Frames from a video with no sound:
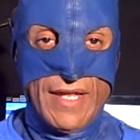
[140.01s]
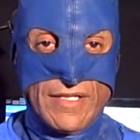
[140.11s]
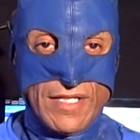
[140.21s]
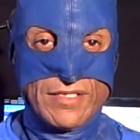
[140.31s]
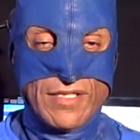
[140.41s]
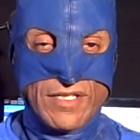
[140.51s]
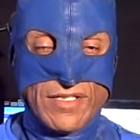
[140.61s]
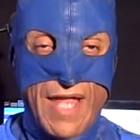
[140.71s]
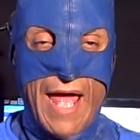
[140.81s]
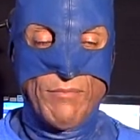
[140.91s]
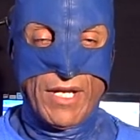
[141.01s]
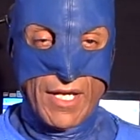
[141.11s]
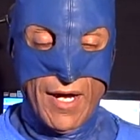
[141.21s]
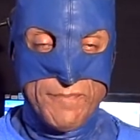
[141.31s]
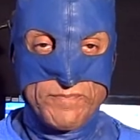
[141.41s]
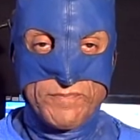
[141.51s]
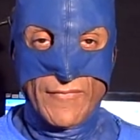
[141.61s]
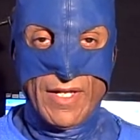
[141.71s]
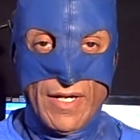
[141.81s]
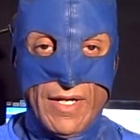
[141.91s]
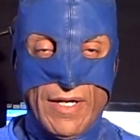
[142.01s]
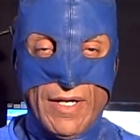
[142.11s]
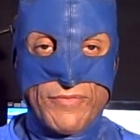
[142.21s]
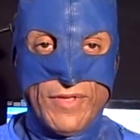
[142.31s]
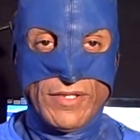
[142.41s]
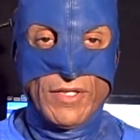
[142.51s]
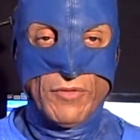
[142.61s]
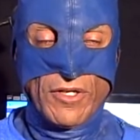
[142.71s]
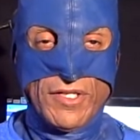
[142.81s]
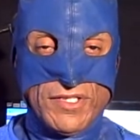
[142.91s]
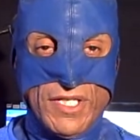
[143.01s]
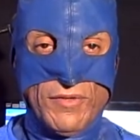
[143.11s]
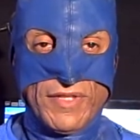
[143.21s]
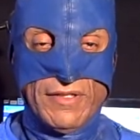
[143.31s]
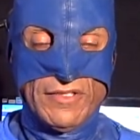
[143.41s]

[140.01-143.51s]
does not become a thing that we're going to deal with here.